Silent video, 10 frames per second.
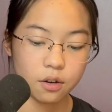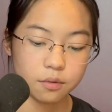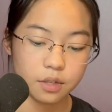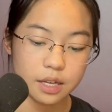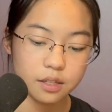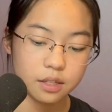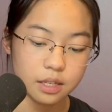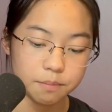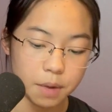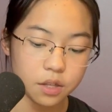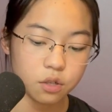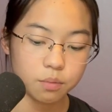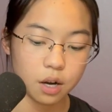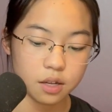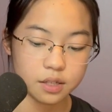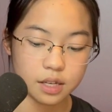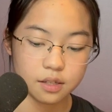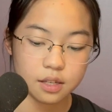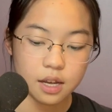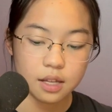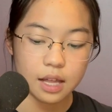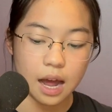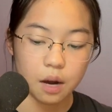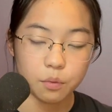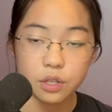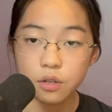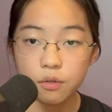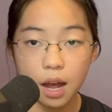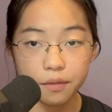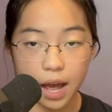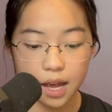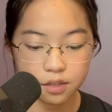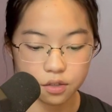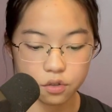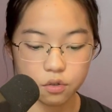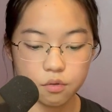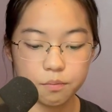is the mental process that we don't have access to,